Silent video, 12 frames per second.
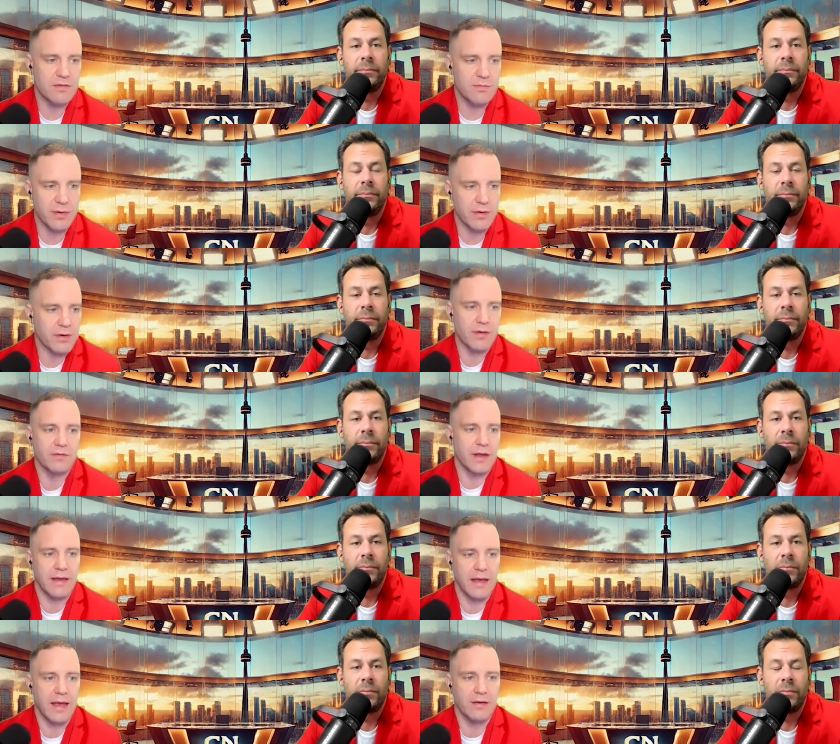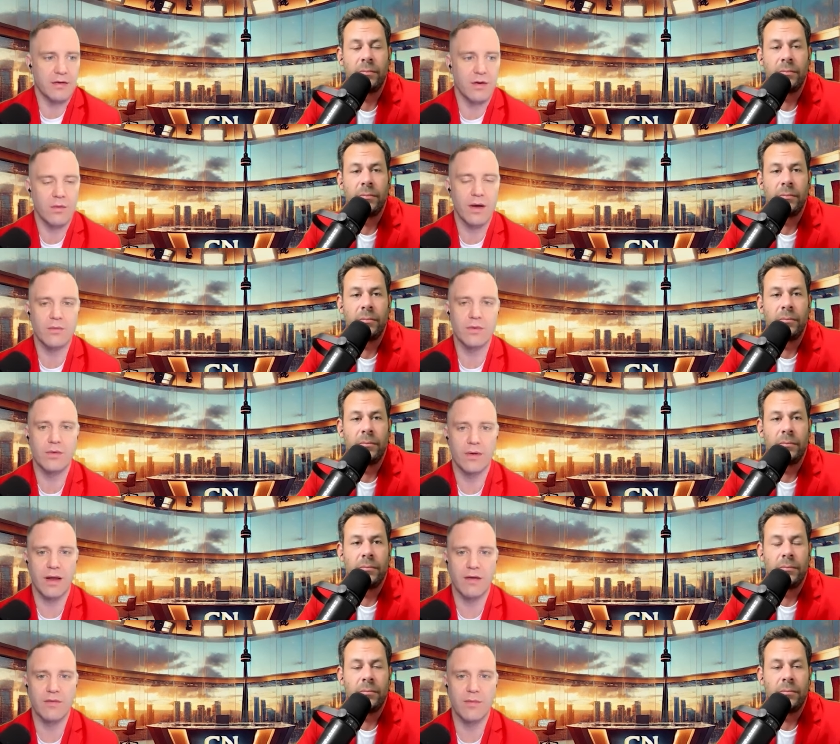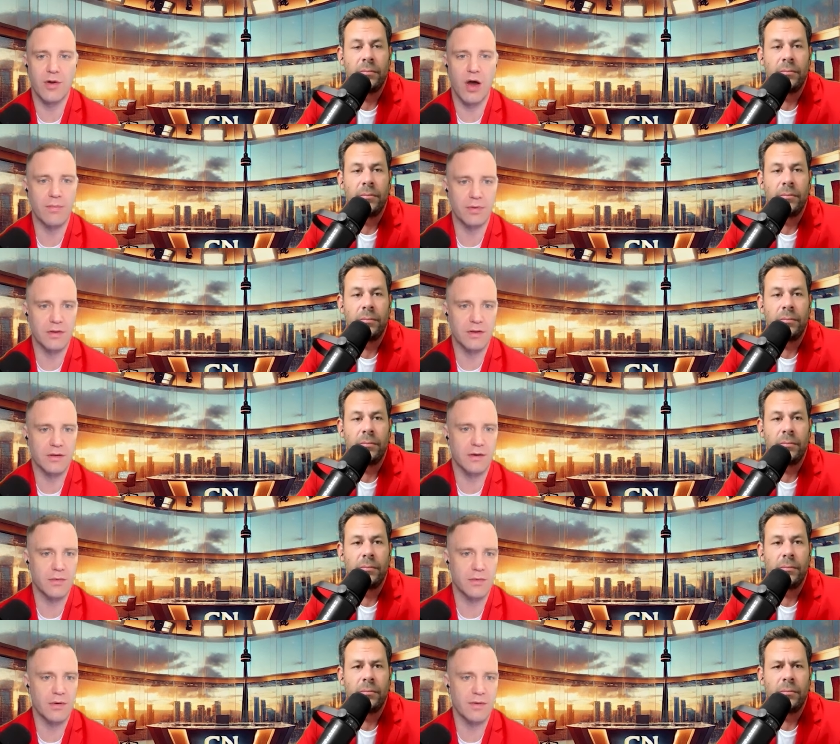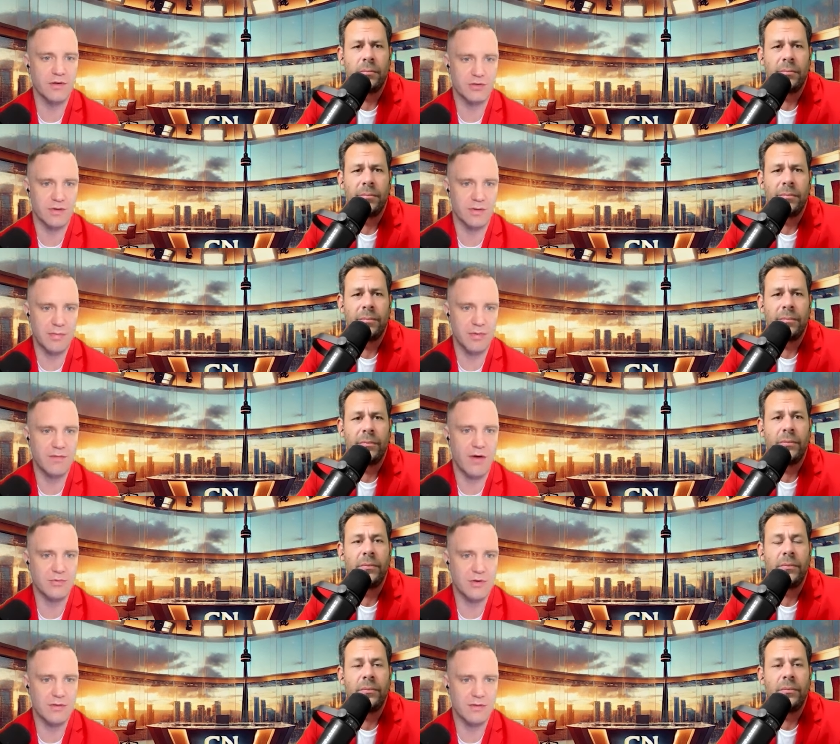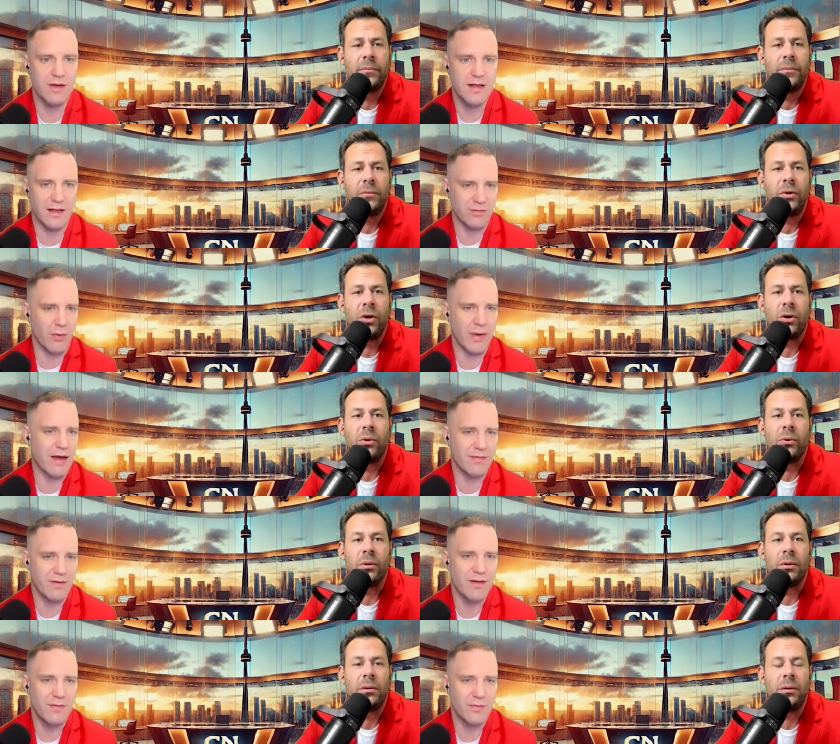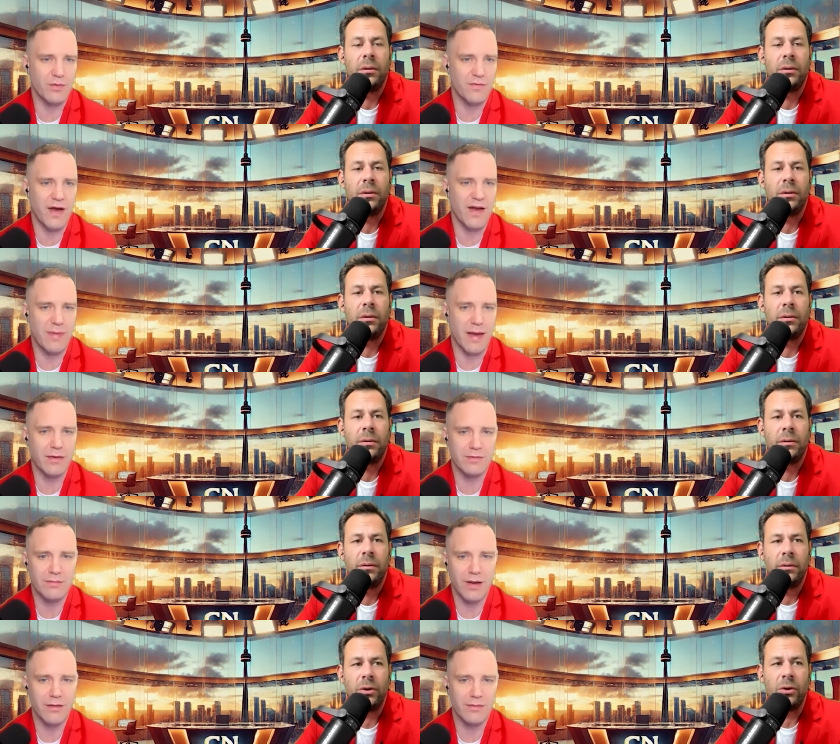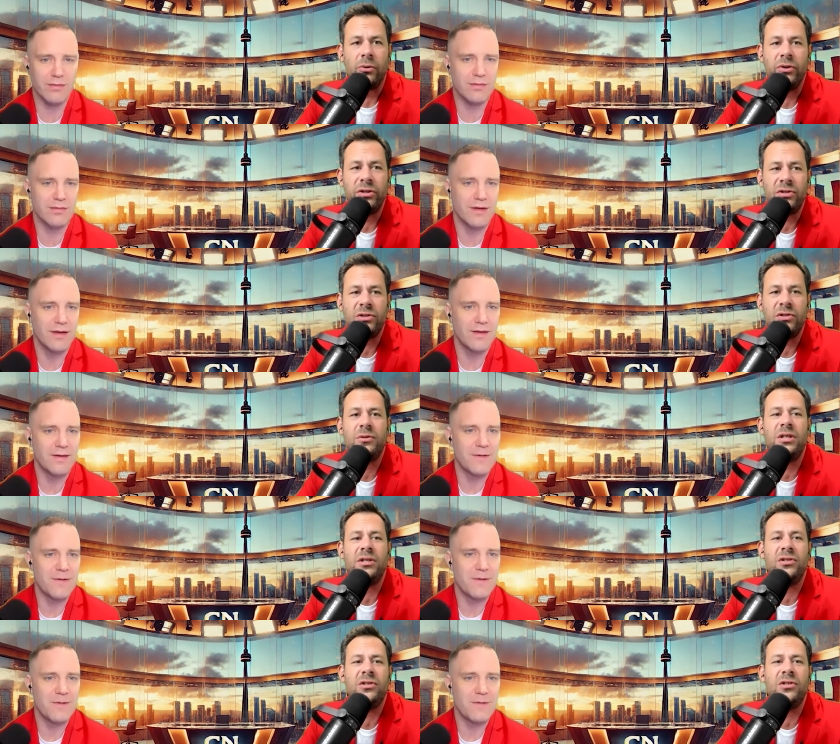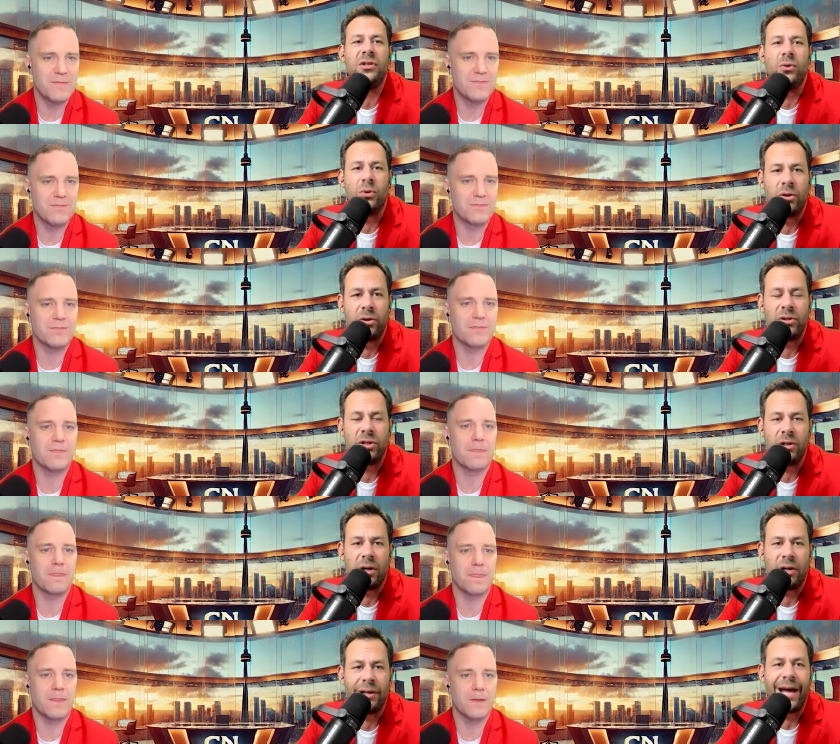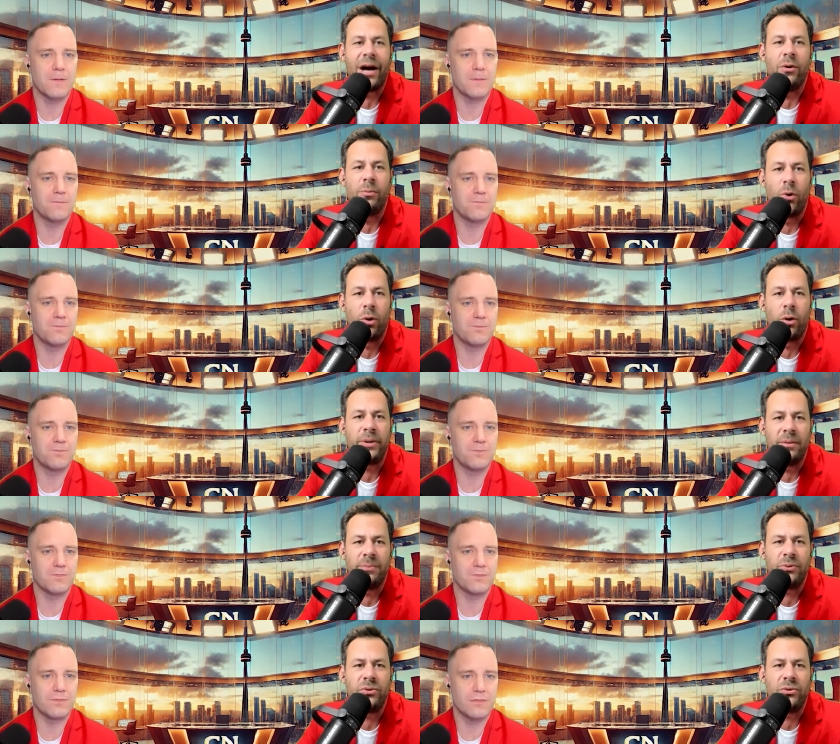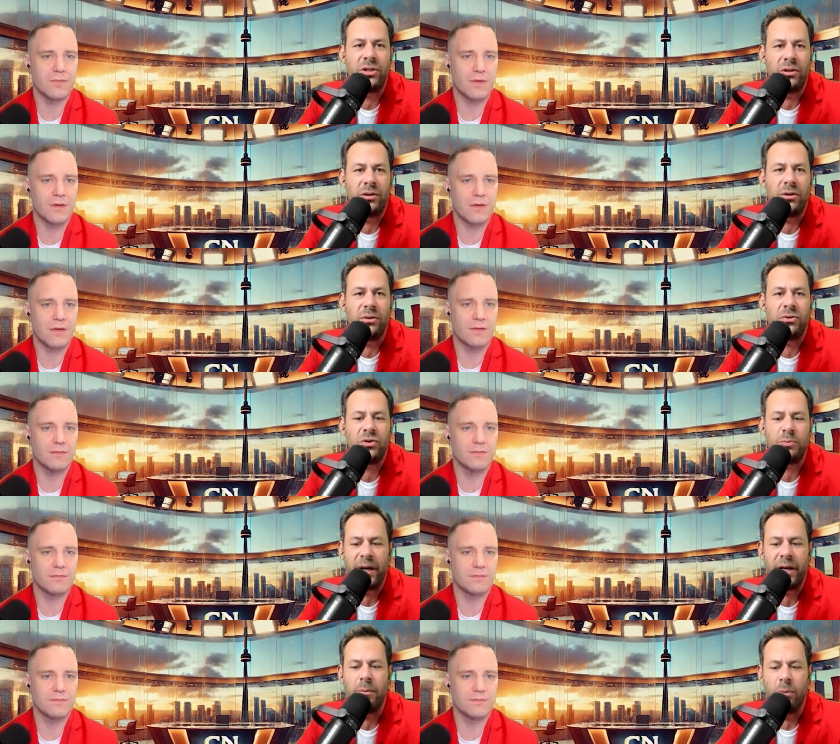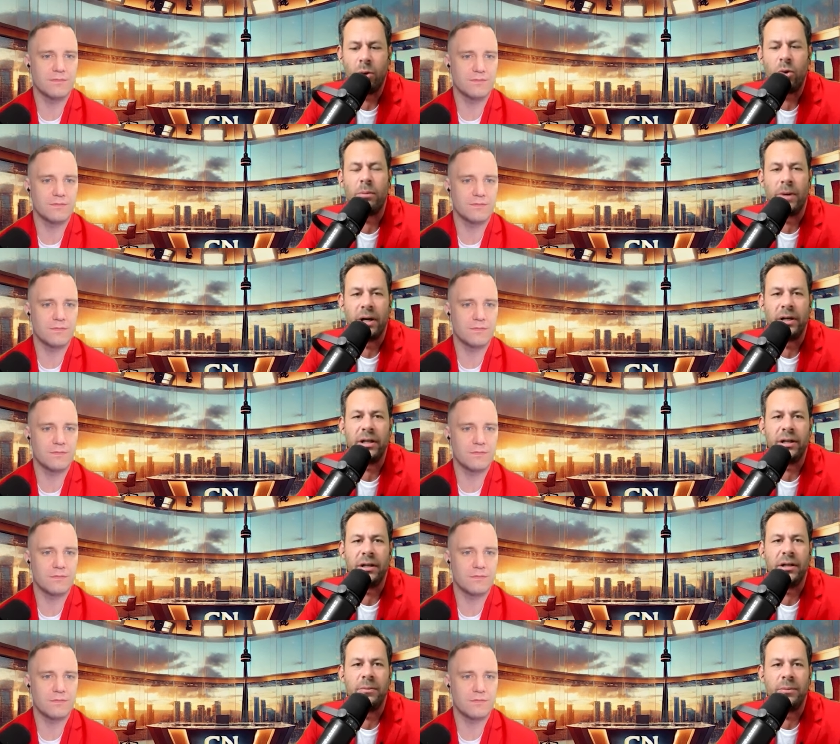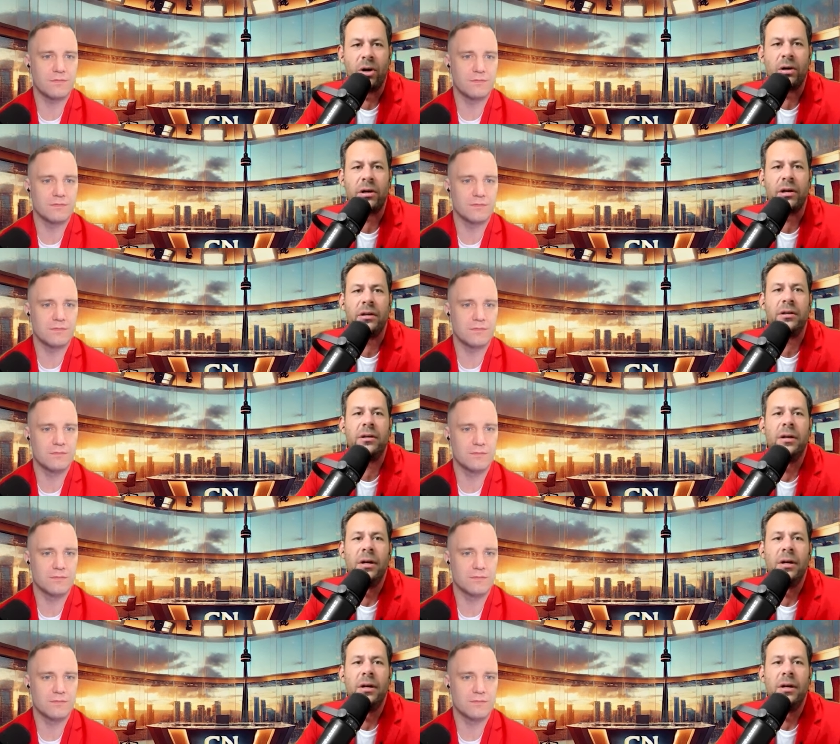Speaker 1: spirit of like hey you know what we don't want to have a monopoly here we want to make sure that people have options that's why no. we have uh-huh. those five banks right
Speaker 2: no this is this is in order to allow more people to spend more money in the market